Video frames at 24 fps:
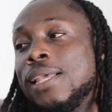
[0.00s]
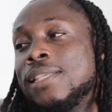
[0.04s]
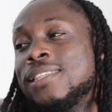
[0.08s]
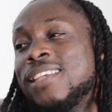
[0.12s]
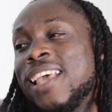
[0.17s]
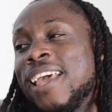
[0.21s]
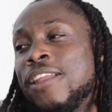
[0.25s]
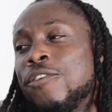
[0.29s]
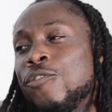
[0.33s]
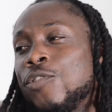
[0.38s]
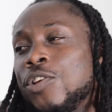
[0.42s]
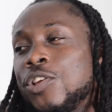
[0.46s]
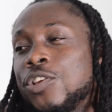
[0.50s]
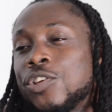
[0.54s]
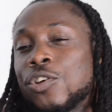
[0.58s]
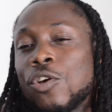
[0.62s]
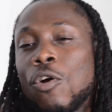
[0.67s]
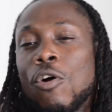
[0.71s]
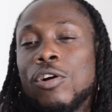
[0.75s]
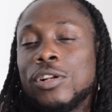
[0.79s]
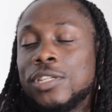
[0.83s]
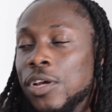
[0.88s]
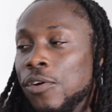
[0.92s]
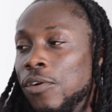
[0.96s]
It's enriched
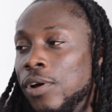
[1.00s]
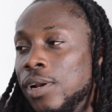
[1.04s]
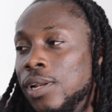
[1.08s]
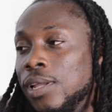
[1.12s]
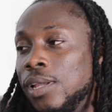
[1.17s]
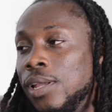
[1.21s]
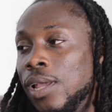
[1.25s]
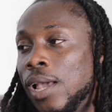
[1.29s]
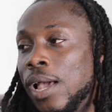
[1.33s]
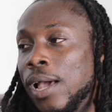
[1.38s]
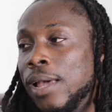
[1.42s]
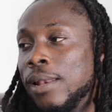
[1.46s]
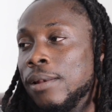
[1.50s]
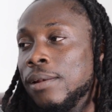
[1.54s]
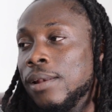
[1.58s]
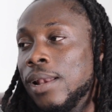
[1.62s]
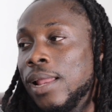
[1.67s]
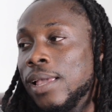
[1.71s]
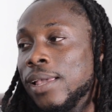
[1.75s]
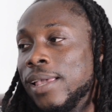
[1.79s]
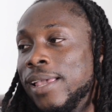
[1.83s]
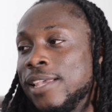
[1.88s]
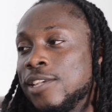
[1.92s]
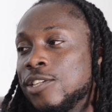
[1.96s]
culturally and
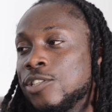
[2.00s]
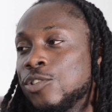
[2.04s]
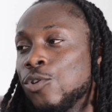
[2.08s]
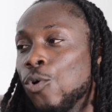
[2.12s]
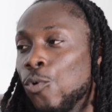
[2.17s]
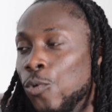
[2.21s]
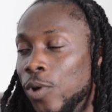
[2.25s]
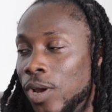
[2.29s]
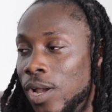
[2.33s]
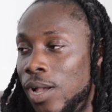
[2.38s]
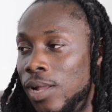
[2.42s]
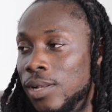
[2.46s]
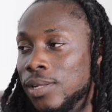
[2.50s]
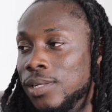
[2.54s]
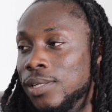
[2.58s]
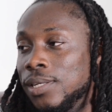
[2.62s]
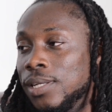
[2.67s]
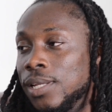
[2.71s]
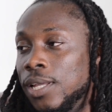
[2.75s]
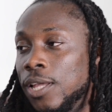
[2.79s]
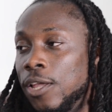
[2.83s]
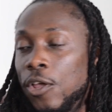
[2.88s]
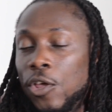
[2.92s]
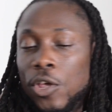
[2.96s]
like historically.
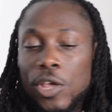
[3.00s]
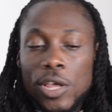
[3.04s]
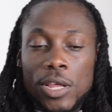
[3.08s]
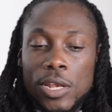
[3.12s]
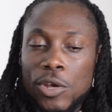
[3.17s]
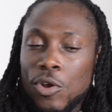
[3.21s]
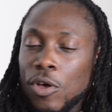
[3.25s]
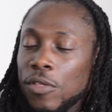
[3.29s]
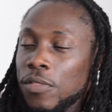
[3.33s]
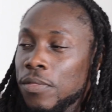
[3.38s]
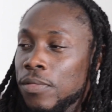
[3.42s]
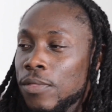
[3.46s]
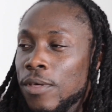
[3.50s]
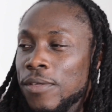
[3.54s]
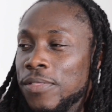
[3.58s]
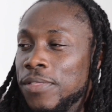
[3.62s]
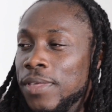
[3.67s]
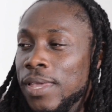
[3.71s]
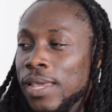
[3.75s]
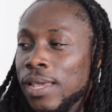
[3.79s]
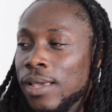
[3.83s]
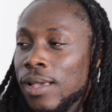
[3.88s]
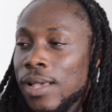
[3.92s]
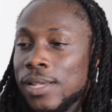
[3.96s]
Okay. Not
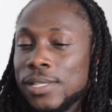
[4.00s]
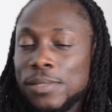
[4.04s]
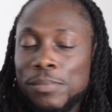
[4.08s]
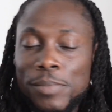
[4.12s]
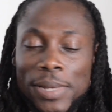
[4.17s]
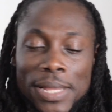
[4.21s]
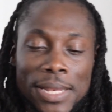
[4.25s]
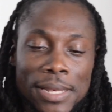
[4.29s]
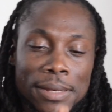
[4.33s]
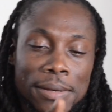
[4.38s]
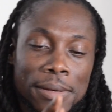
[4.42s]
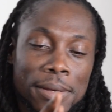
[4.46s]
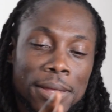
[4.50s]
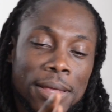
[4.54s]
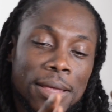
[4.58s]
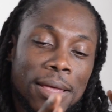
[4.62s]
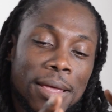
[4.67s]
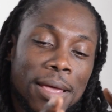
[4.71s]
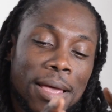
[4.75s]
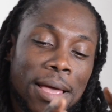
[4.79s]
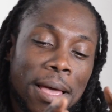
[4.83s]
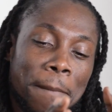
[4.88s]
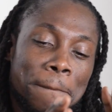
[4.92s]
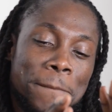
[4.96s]
nothing has been
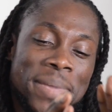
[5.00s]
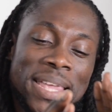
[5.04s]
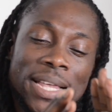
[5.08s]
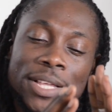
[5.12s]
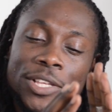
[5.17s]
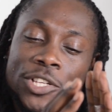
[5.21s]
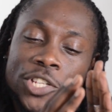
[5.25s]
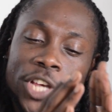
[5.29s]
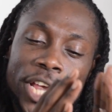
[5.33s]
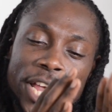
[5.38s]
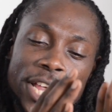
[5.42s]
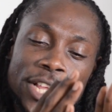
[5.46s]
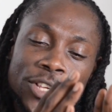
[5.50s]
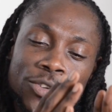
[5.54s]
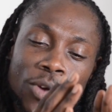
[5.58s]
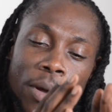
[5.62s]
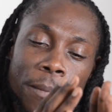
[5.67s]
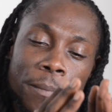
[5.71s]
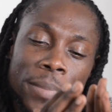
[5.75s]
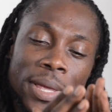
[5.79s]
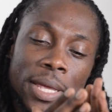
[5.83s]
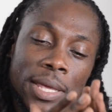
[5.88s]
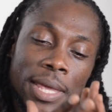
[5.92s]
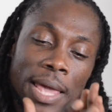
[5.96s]
a big change or
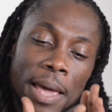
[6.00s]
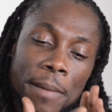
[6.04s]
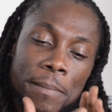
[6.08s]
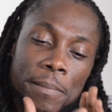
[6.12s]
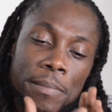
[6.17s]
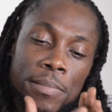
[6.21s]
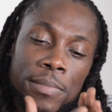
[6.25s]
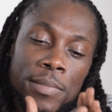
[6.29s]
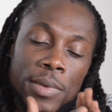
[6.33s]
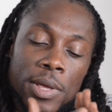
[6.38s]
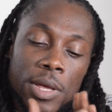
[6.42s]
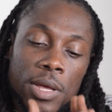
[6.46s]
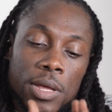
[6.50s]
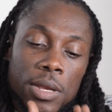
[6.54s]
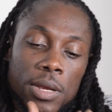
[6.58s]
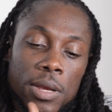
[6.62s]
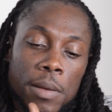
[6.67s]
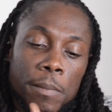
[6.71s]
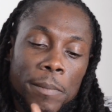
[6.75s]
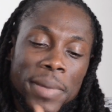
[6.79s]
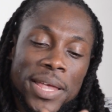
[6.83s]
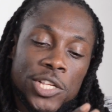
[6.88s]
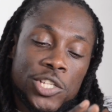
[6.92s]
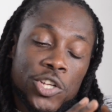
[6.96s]
a big gap
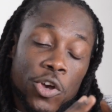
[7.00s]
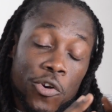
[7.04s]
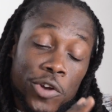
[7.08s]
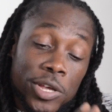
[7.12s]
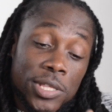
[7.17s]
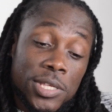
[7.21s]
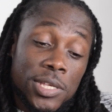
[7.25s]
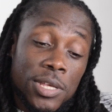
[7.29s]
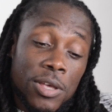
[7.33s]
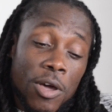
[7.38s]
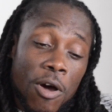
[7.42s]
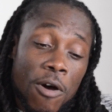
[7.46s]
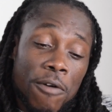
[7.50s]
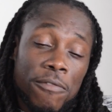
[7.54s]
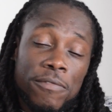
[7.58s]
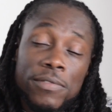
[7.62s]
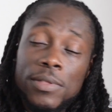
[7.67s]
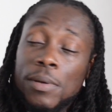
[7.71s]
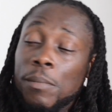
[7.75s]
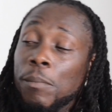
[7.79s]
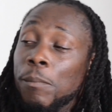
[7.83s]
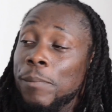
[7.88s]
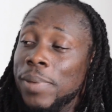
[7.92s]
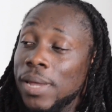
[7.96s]
the majority of
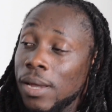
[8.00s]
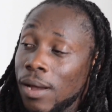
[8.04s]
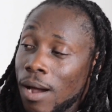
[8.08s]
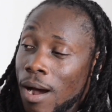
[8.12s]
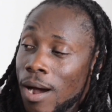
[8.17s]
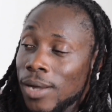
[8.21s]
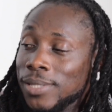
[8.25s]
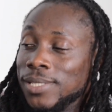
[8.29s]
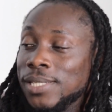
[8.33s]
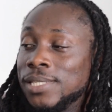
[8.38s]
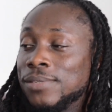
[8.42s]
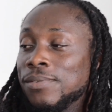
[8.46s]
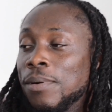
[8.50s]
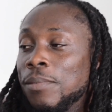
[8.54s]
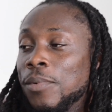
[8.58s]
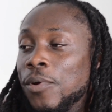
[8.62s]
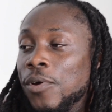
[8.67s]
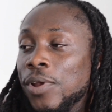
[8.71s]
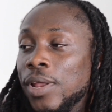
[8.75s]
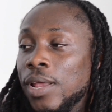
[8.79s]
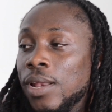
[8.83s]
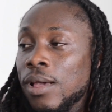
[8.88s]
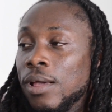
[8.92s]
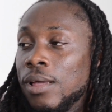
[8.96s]
the big artists from
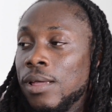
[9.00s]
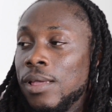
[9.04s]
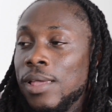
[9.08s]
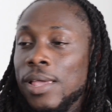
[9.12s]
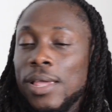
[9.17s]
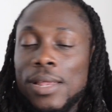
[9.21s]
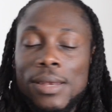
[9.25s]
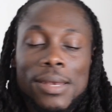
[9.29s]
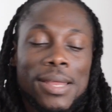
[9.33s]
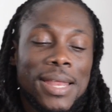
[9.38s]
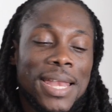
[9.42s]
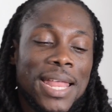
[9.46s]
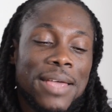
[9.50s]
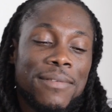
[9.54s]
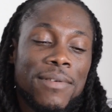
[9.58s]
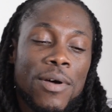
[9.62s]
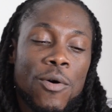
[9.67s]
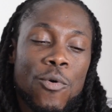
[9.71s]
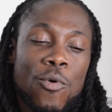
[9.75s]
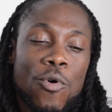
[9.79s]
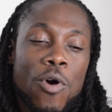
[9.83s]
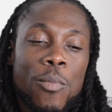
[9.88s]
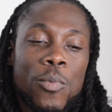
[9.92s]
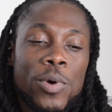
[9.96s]
Grenada, mm -hmm. they never
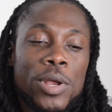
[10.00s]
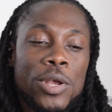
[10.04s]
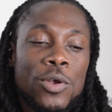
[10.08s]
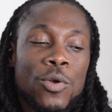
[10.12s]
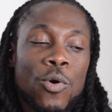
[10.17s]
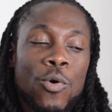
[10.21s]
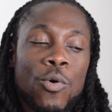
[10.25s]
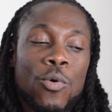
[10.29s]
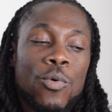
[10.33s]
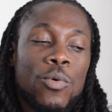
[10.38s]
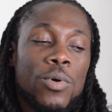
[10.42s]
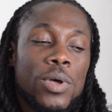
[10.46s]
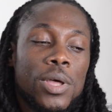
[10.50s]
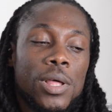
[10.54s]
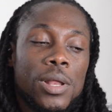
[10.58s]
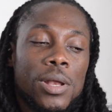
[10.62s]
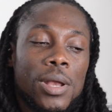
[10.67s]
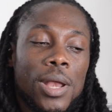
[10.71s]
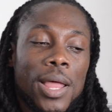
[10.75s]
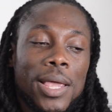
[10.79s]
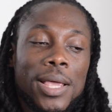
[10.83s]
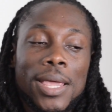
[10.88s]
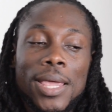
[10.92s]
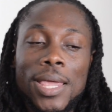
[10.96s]
hook up with no
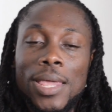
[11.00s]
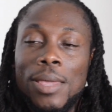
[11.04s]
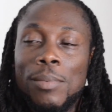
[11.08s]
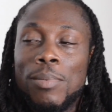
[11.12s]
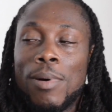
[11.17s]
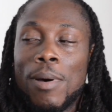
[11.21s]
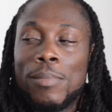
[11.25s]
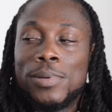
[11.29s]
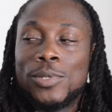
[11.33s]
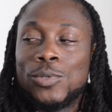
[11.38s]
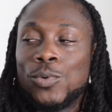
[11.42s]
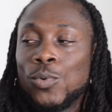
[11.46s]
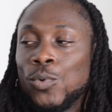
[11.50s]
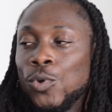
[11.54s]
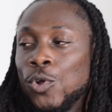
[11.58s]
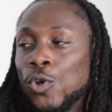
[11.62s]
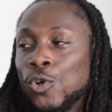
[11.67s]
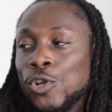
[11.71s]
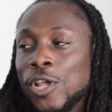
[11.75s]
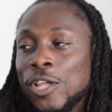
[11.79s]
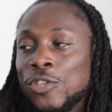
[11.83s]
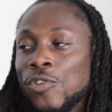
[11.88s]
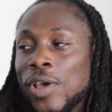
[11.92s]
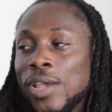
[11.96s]
like hip hop
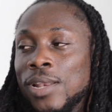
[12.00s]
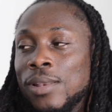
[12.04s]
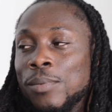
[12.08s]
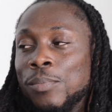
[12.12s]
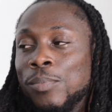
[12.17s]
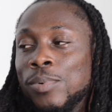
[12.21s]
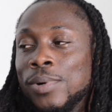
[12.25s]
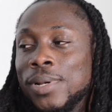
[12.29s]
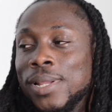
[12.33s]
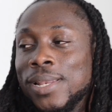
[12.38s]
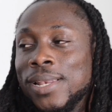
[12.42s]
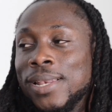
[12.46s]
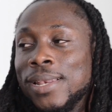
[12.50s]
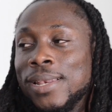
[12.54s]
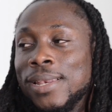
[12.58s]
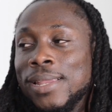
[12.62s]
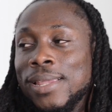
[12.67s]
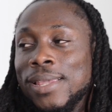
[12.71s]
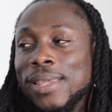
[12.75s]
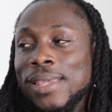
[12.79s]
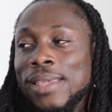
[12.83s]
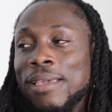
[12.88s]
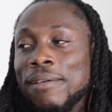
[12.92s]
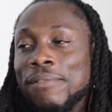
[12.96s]
studio that tried to put in
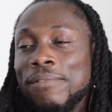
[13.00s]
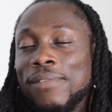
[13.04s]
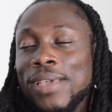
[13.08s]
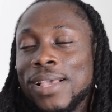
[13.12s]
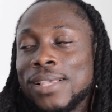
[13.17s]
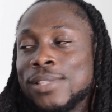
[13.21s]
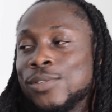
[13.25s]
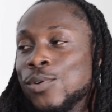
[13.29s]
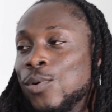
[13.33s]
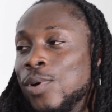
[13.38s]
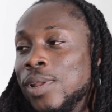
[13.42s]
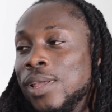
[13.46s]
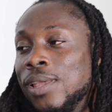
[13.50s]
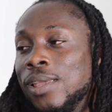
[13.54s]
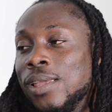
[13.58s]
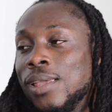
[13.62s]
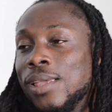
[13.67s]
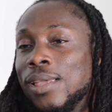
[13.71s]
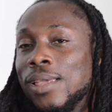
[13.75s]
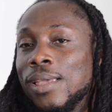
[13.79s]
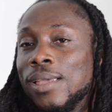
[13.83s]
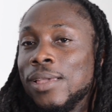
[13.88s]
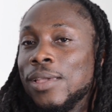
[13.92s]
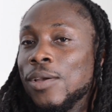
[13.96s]
the EFX or the
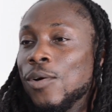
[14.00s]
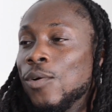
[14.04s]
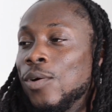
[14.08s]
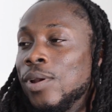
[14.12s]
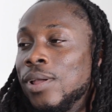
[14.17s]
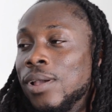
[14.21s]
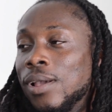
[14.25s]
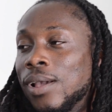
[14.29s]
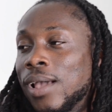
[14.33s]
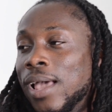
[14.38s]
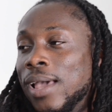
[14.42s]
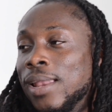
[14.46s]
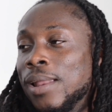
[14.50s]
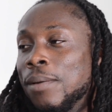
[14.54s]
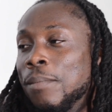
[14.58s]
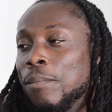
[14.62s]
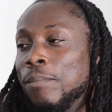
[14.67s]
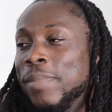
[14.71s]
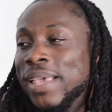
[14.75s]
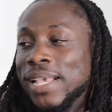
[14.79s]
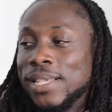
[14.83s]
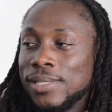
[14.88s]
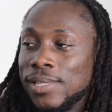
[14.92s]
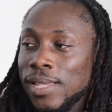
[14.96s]
right. or the kind of right.
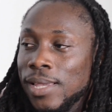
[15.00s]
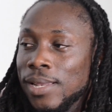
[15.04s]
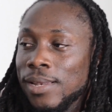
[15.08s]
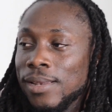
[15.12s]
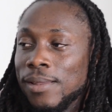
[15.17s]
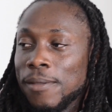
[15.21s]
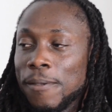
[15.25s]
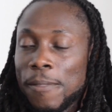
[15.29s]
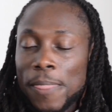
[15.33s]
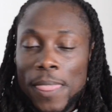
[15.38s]
mixed in.